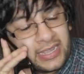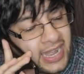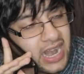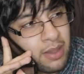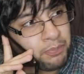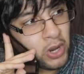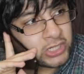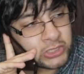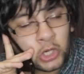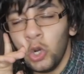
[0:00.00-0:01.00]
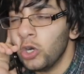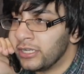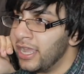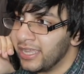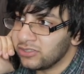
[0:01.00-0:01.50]
Can I book two
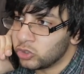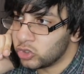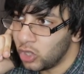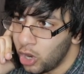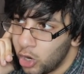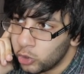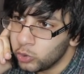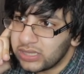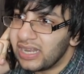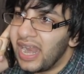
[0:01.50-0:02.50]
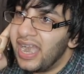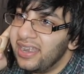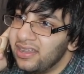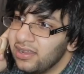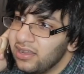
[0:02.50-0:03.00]
tickets to the
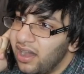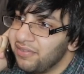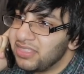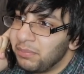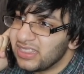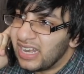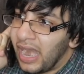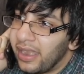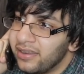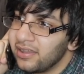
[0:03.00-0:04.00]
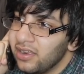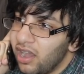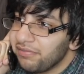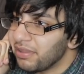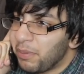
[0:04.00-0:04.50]
land of the motherland
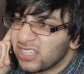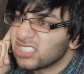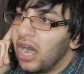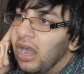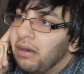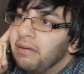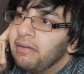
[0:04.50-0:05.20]
of the Pakistan?